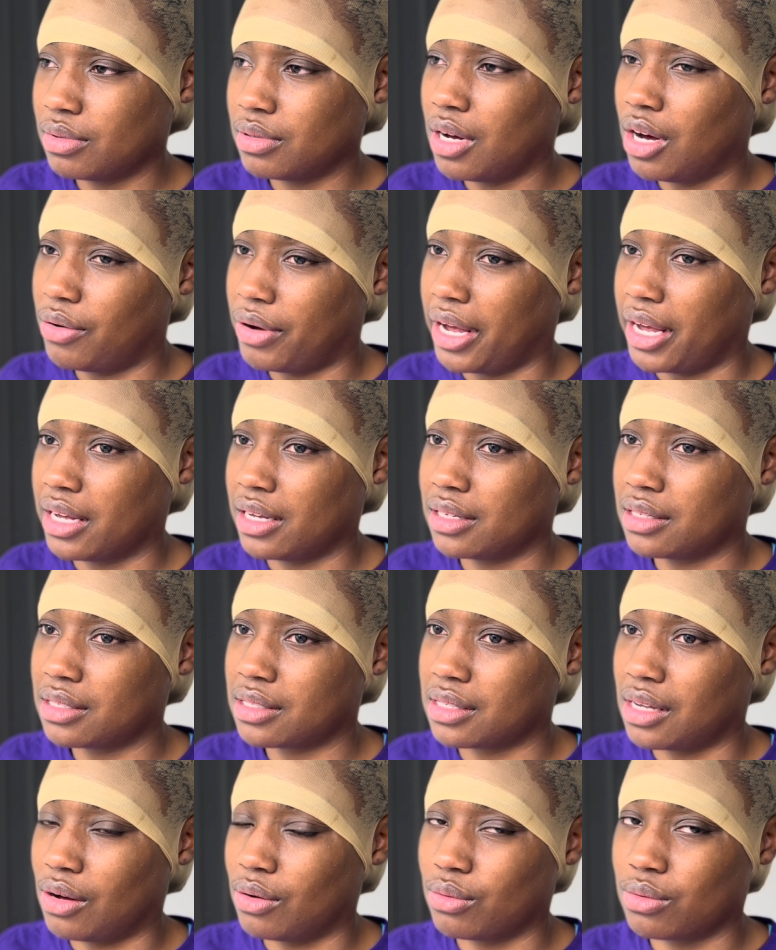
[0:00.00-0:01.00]
Okay,
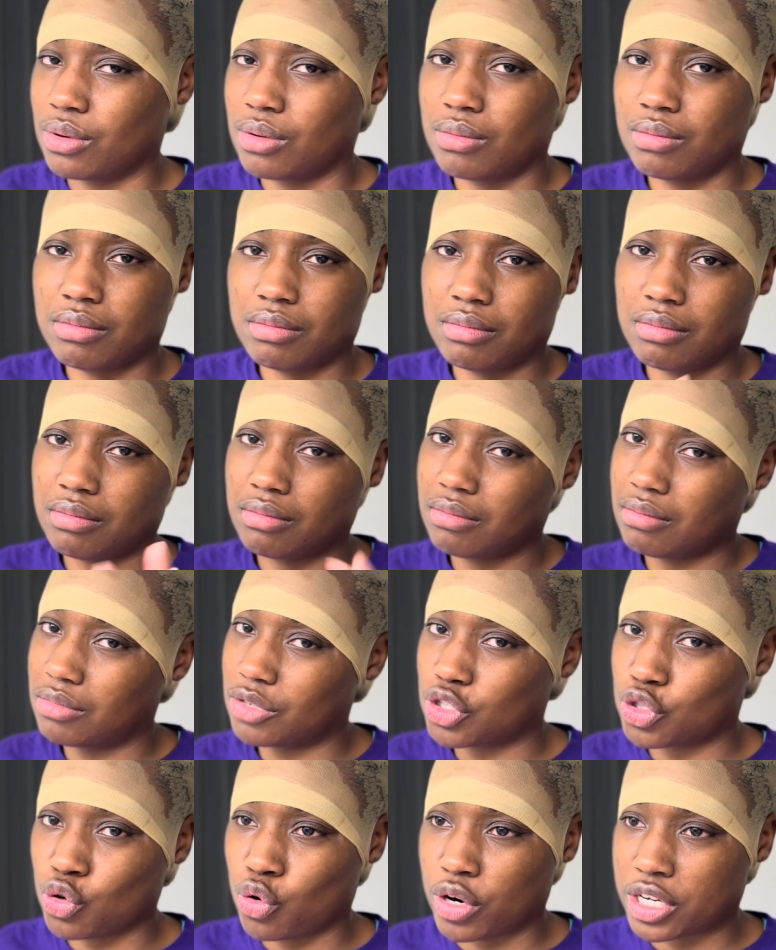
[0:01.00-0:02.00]
so
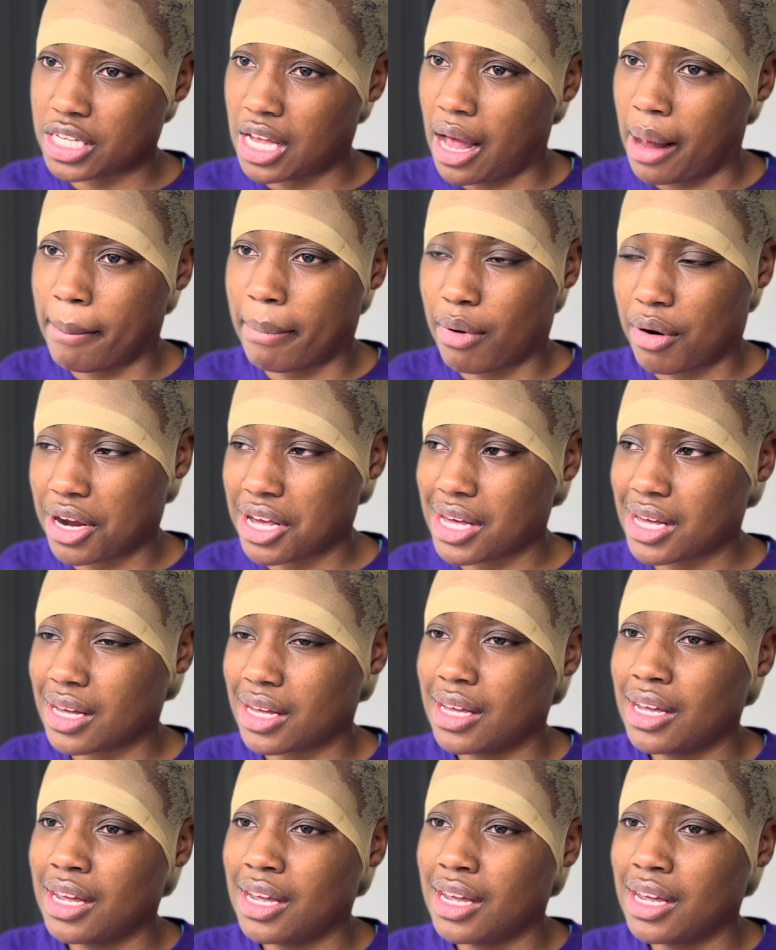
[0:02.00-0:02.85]
story time break.